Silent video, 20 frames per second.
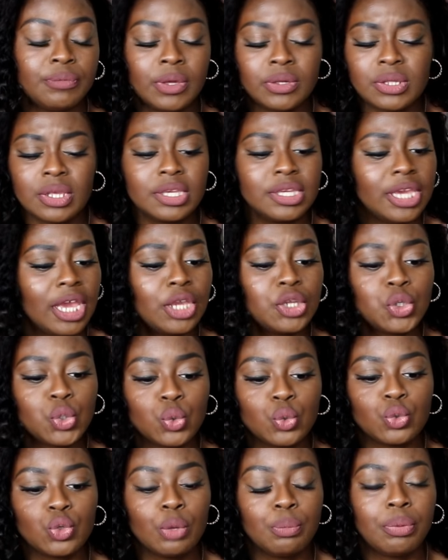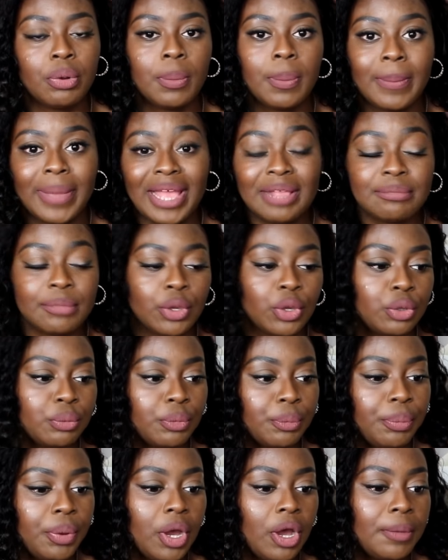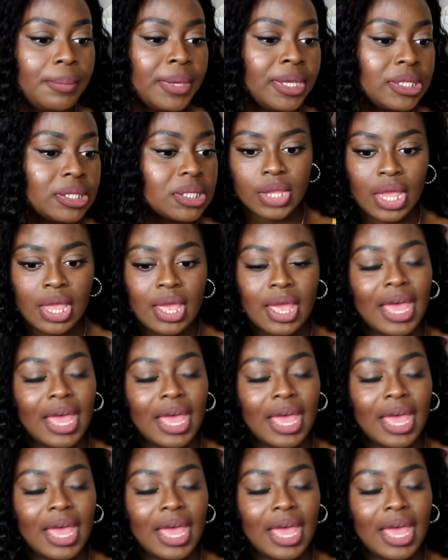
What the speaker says: I was like, yeah, sure, no problem. I had my own apartment.